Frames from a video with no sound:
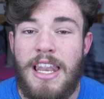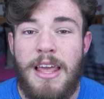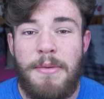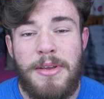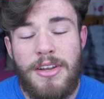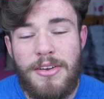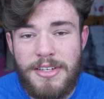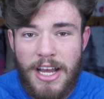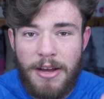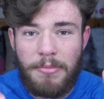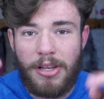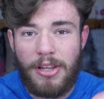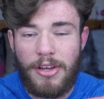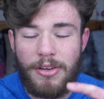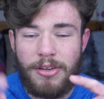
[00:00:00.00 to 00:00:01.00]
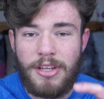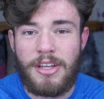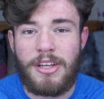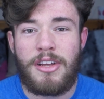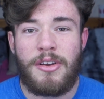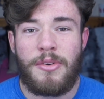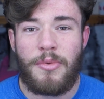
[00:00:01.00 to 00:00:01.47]
Let me know down below
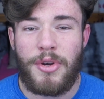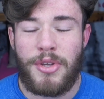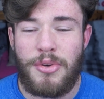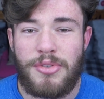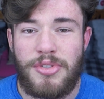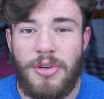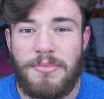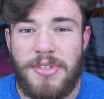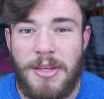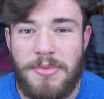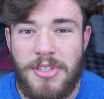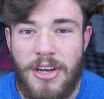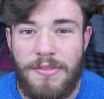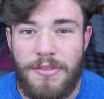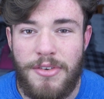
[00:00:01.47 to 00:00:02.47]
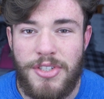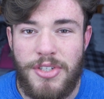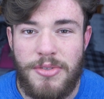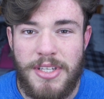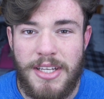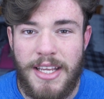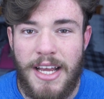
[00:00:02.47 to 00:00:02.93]
what your top tips are for
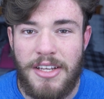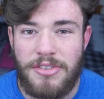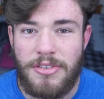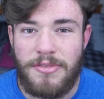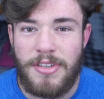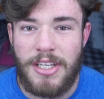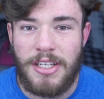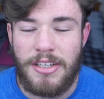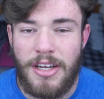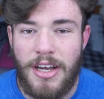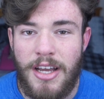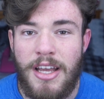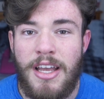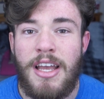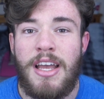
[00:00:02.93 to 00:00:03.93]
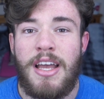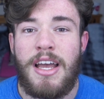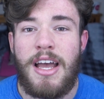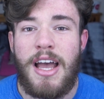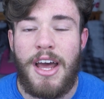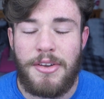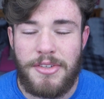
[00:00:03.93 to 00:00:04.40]
reducing gas on a vegan diet,
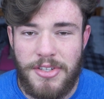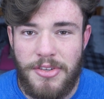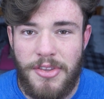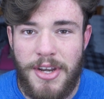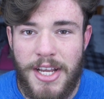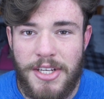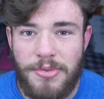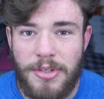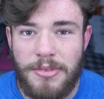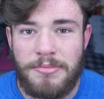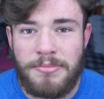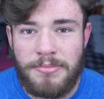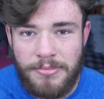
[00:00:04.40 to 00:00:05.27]
and I'll see you in the next one.